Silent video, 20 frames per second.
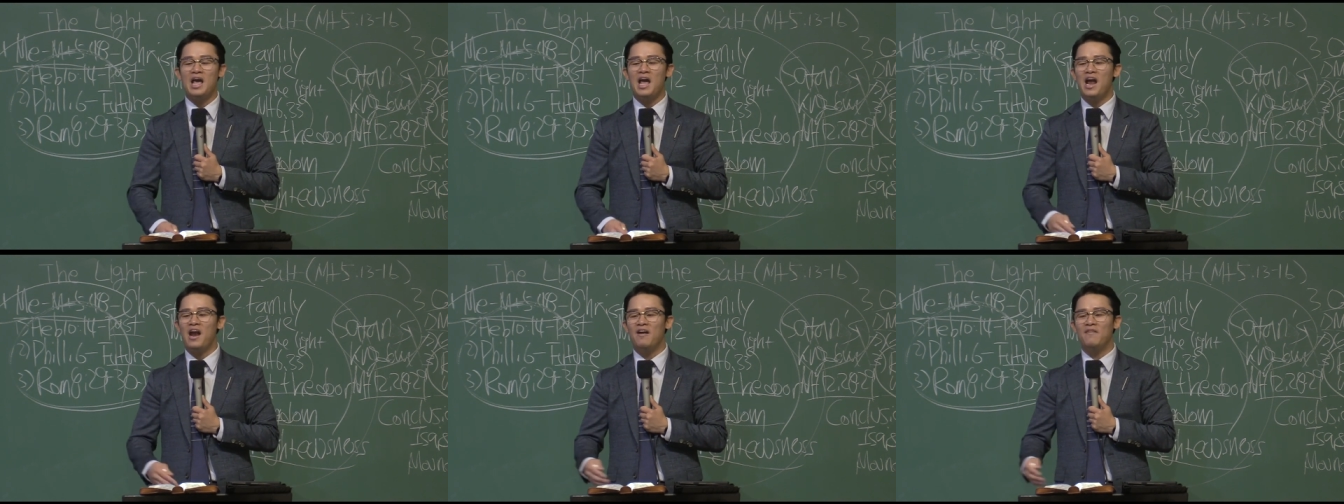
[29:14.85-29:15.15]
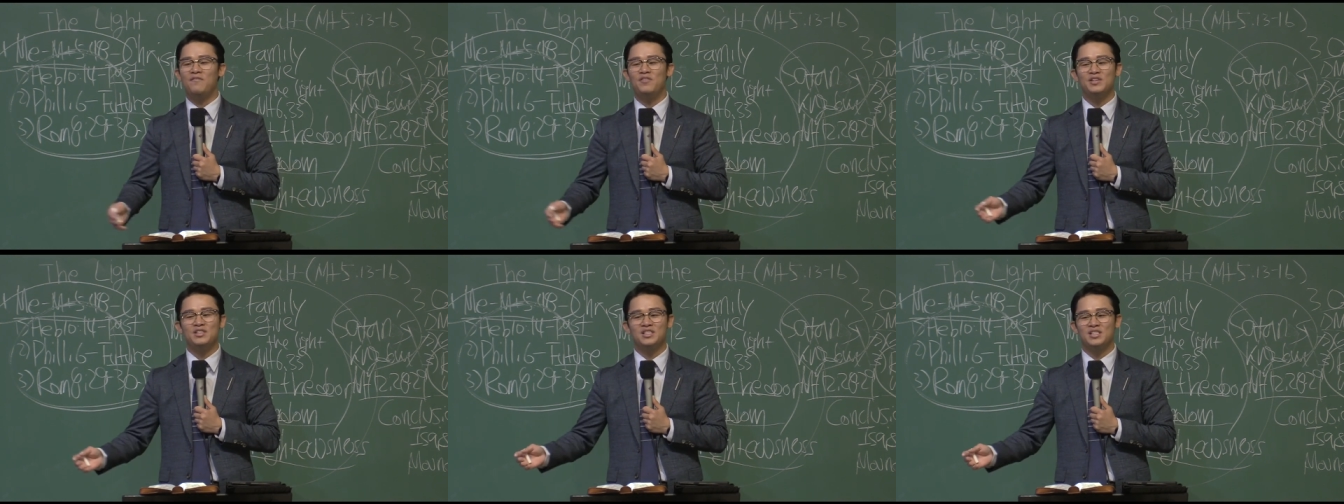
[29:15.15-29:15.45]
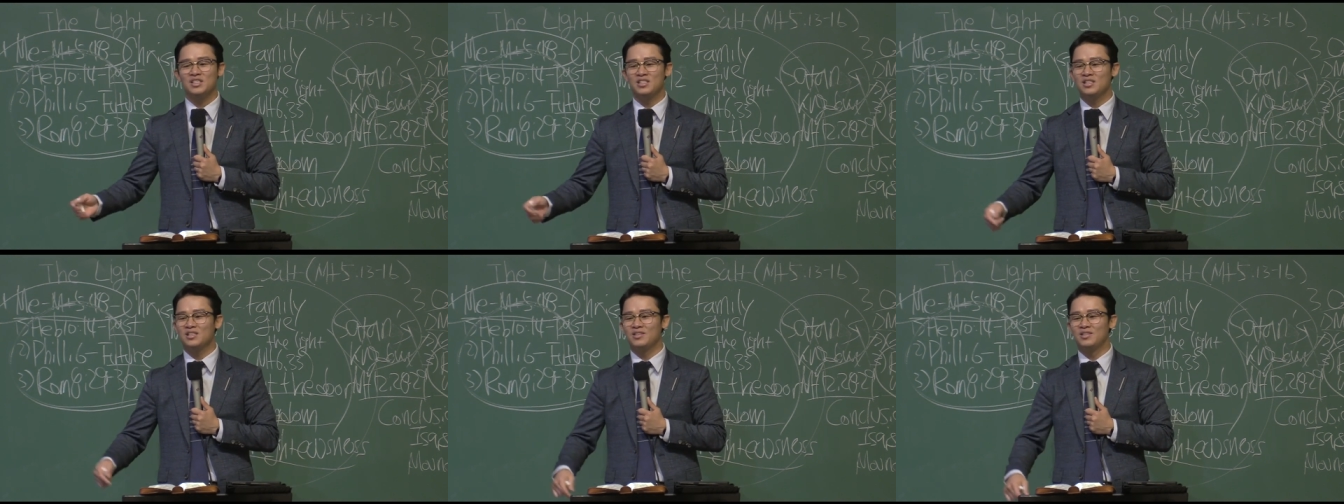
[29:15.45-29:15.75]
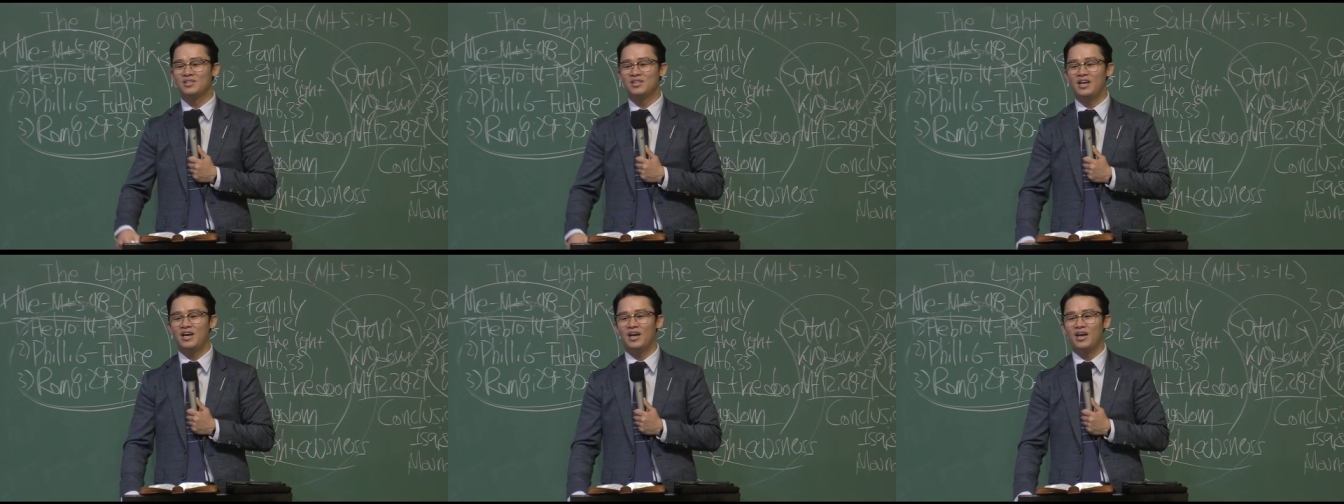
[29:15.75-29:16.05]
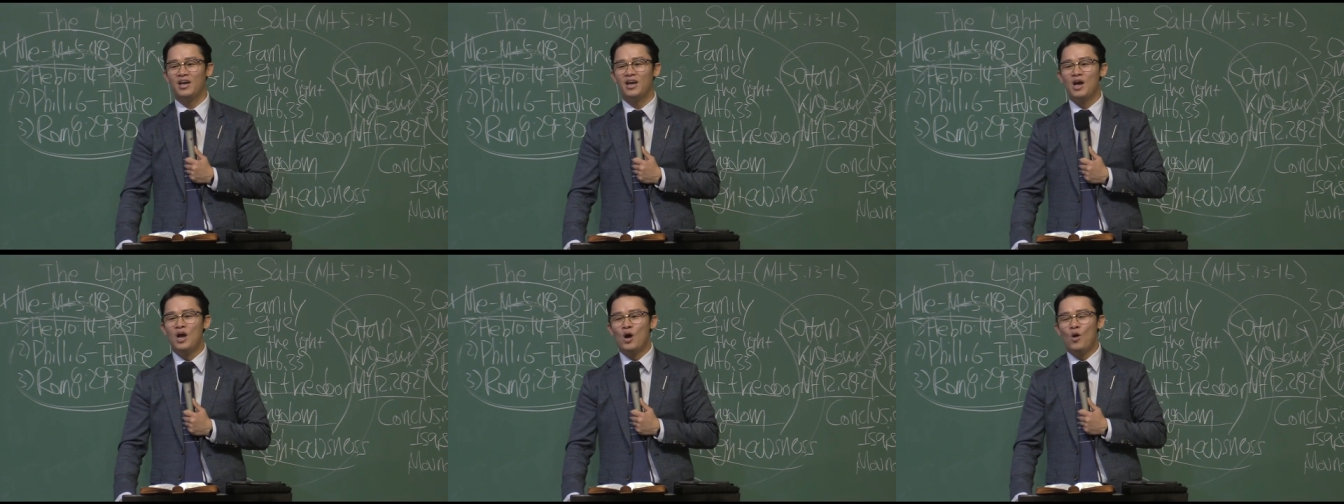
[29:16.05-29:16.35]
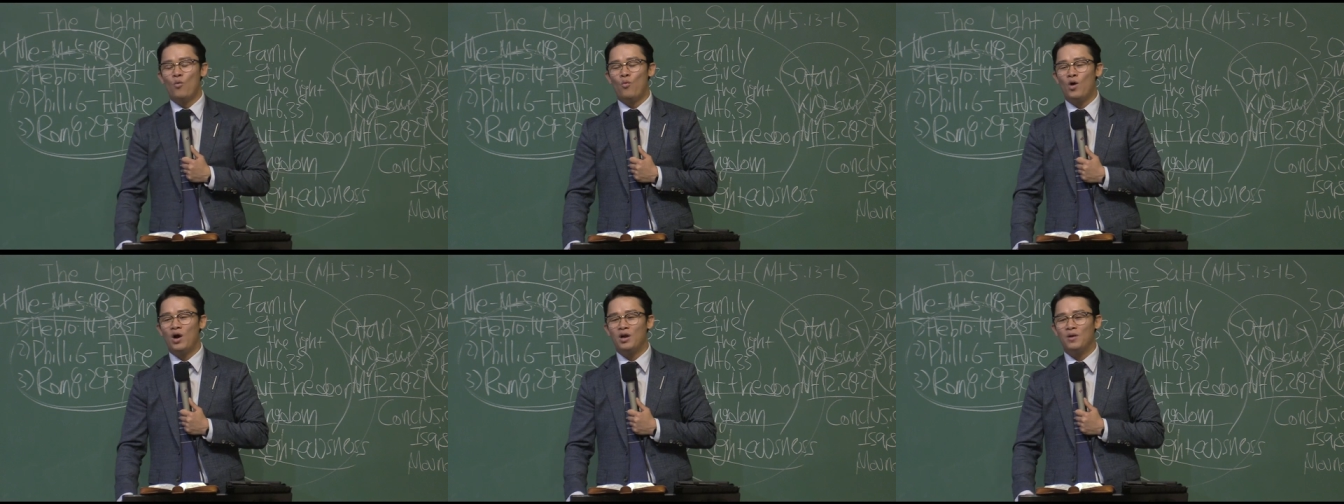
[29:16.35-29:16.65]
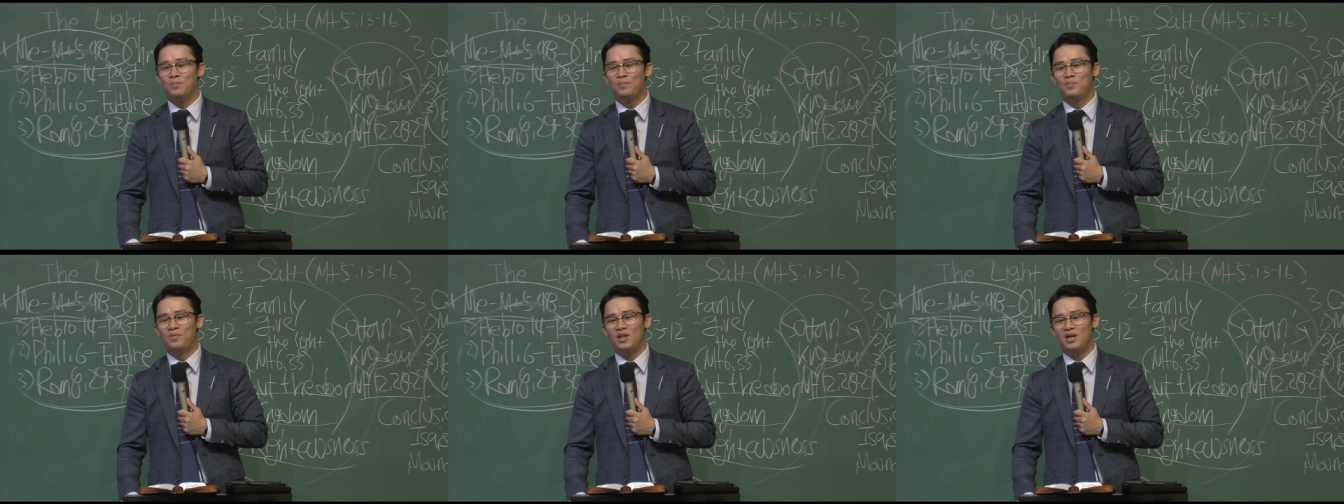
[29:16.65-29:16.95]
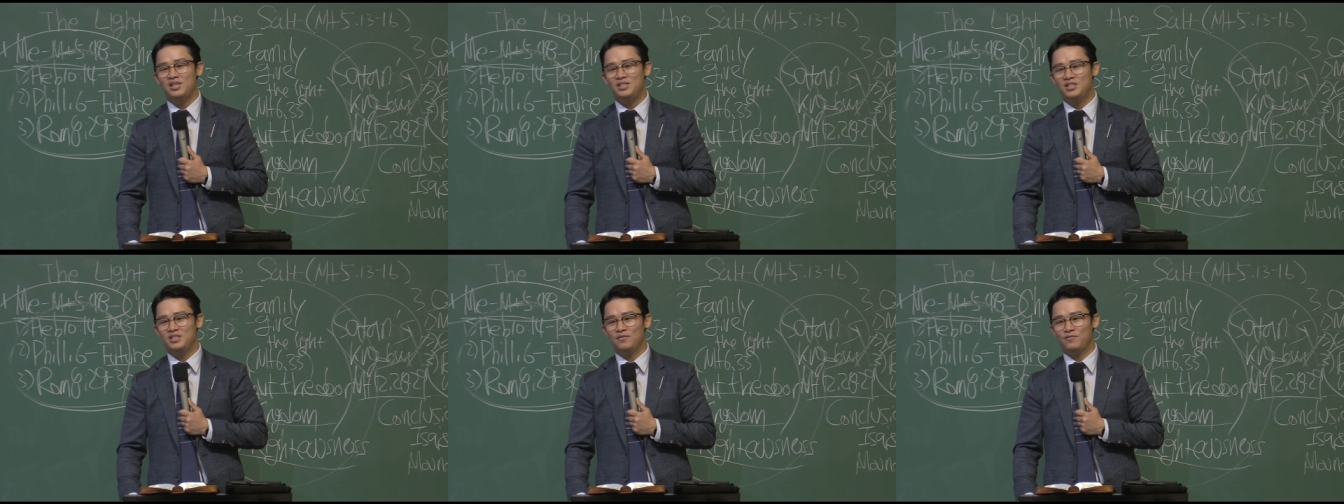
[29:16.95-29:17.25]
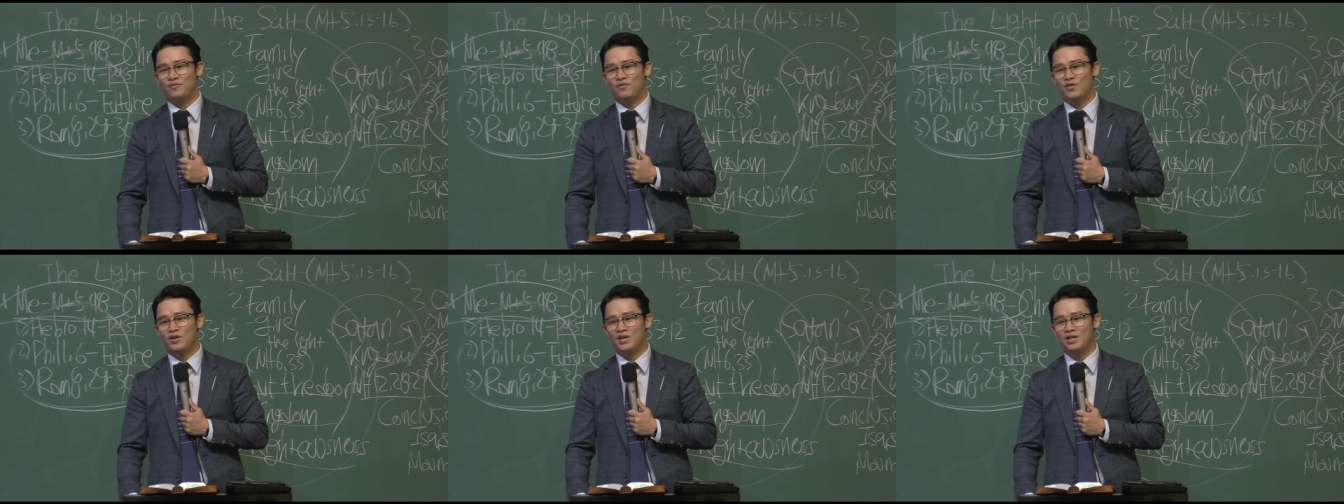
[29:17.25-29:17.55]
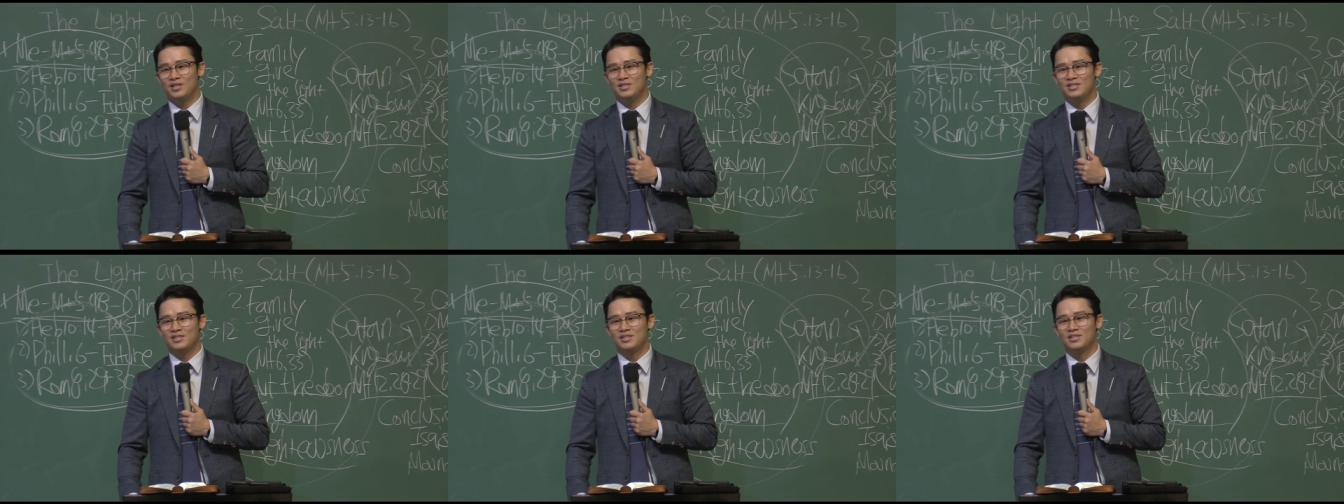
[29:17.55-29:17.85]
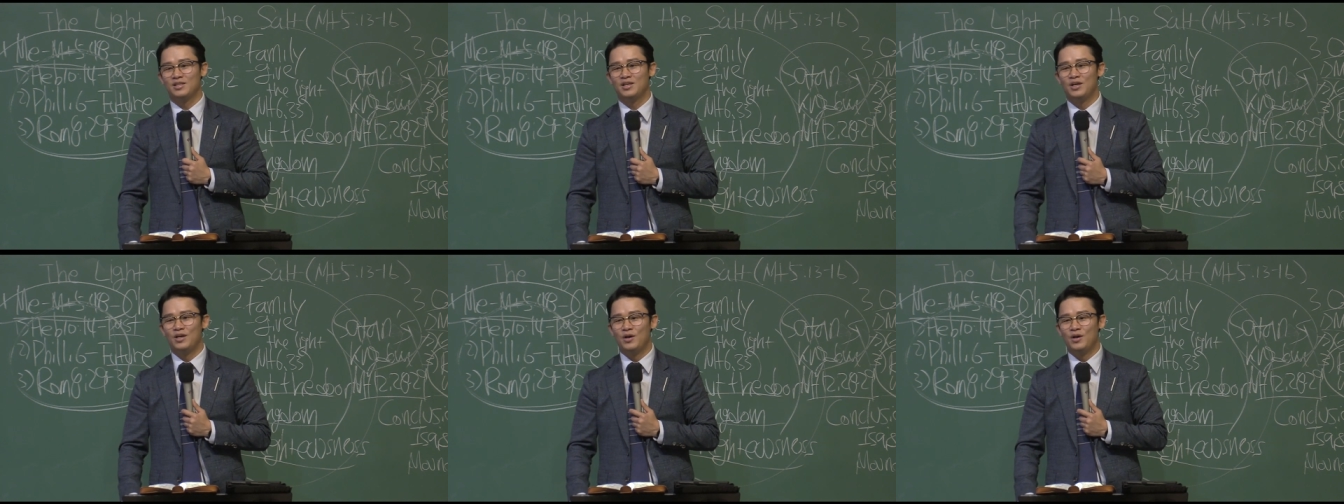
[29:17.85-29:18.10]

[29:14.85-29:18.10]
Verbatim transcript: every single day. What a blessing for us.